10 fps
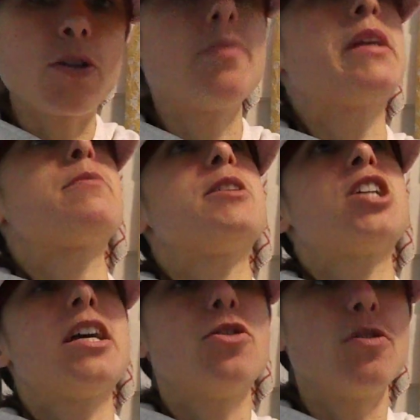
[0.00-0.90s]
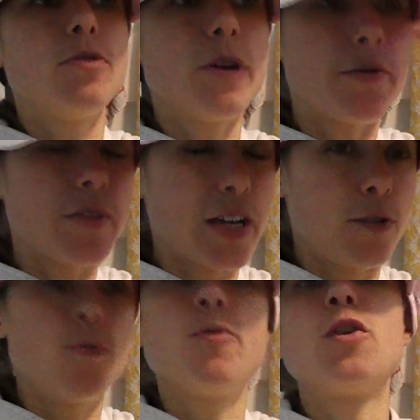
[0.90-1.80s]
welcome back to my channel.
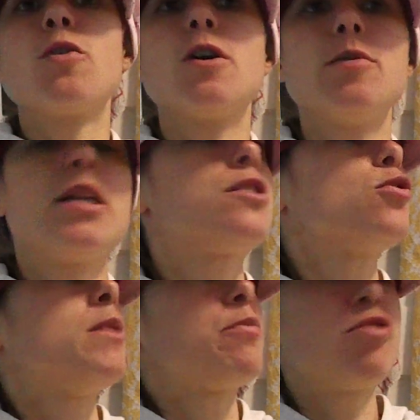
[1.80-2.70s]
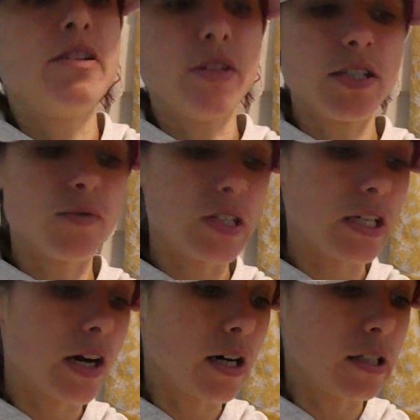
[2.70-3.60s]
Thank you all for your comments on my previous
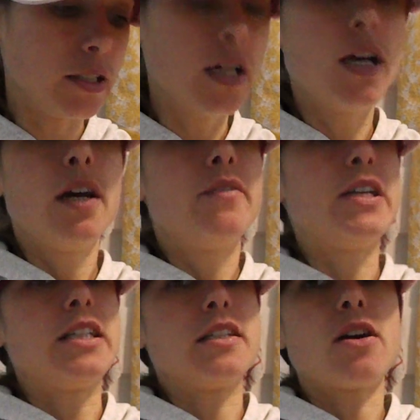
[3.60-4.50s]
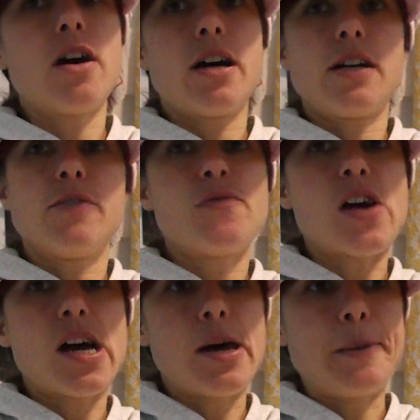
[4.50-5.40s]
video. This is kind of
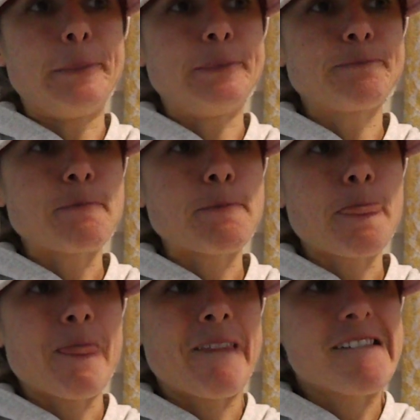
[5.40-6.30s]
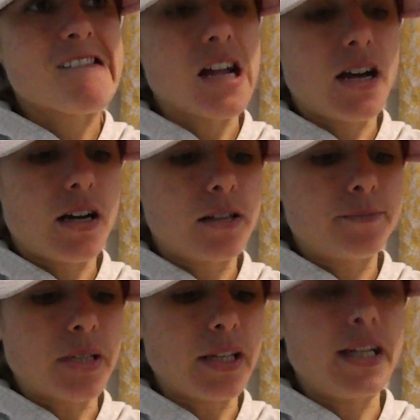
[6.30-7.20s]
a
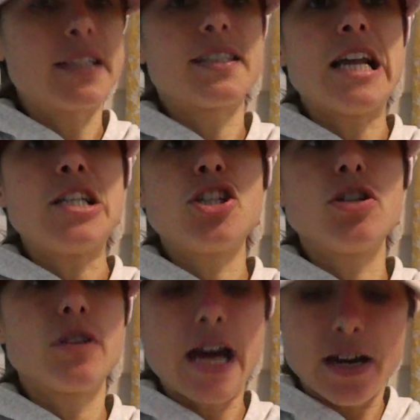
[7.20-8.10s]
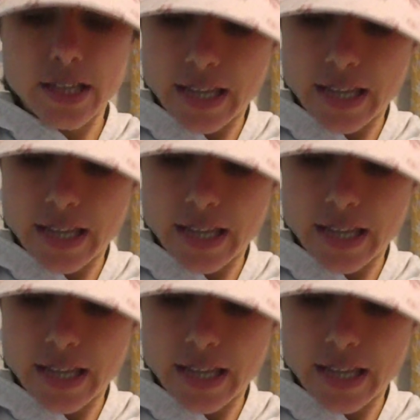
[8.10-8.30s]
little extension on that,